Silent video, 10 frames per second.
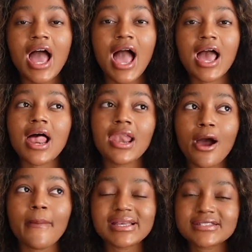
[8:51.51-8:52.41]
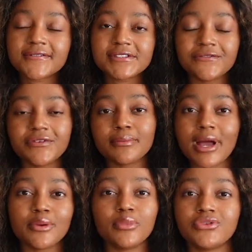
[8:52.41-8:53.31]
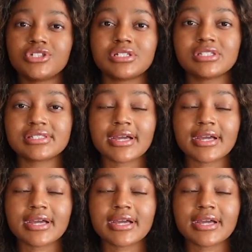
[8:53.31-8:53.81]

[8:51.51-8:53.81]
I allow myself to feel my emotions.